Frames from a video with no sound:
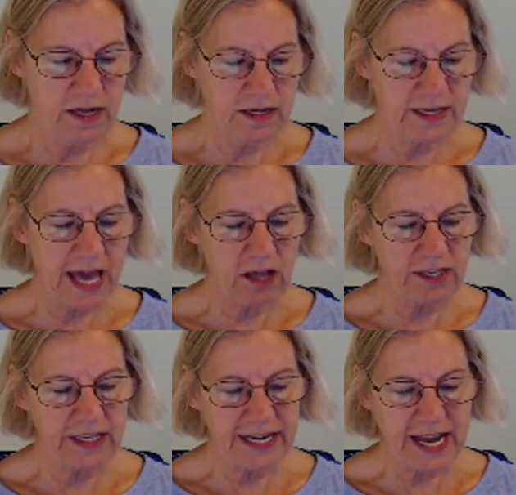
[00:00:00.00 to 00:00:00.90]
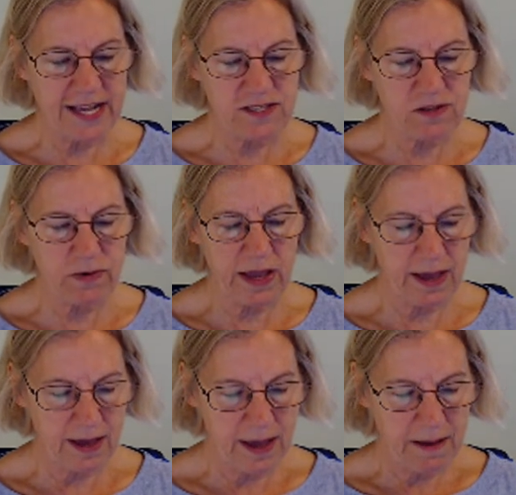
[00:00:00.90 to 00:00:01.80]
calculate S3
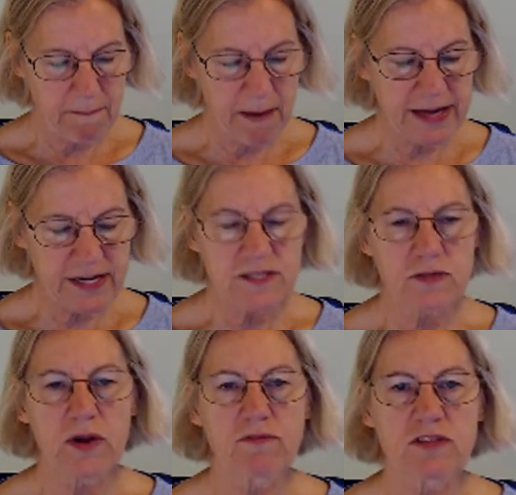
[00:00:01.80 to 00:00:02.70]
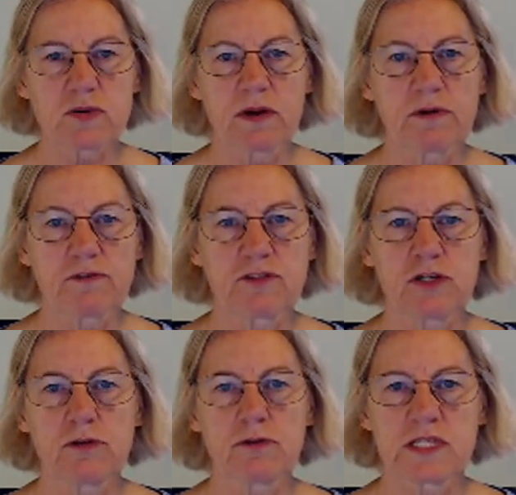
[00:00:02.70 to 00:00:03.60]
minus 3 over the square root of
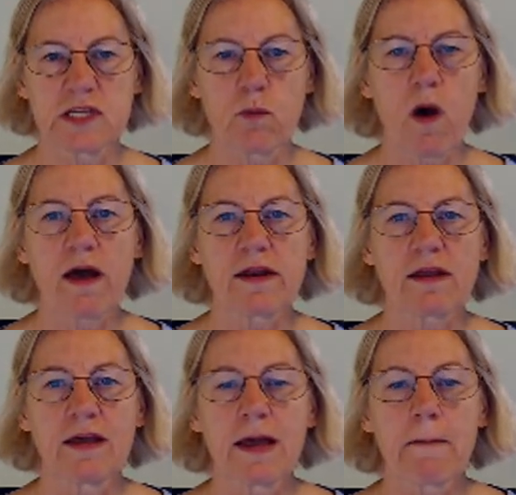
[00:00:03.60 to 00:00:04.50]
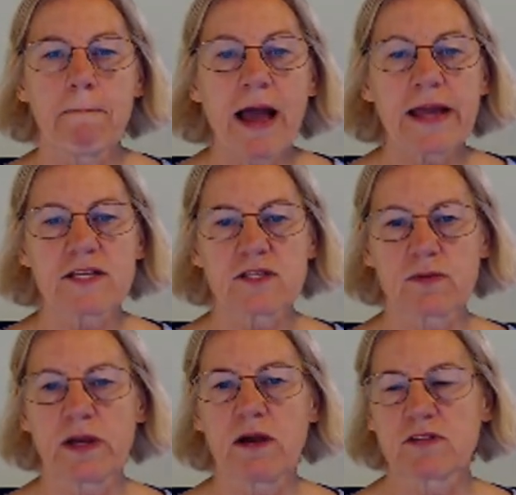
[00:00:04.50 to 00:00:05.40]
2, C1, minus
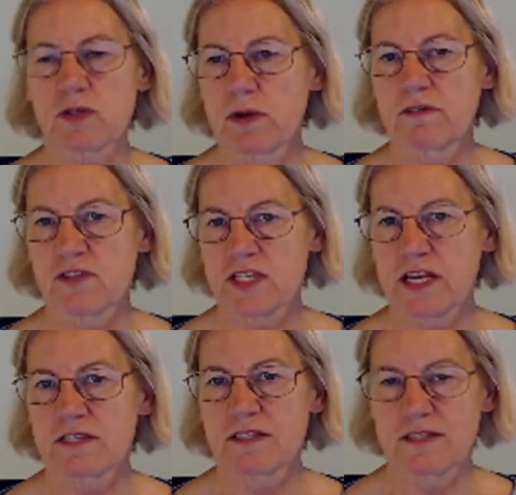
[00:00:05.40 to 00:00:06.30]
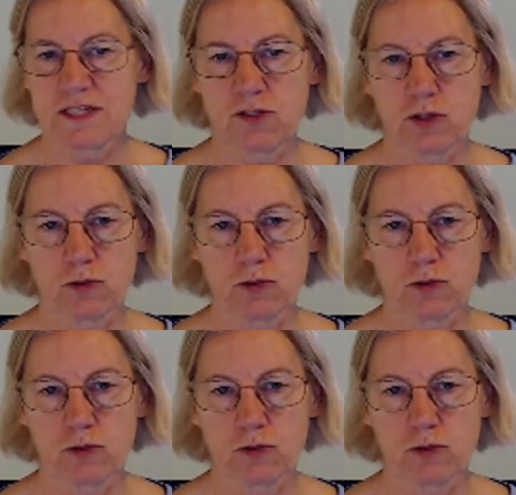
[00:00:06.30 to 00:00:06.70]
3 over the square root of 6, C2.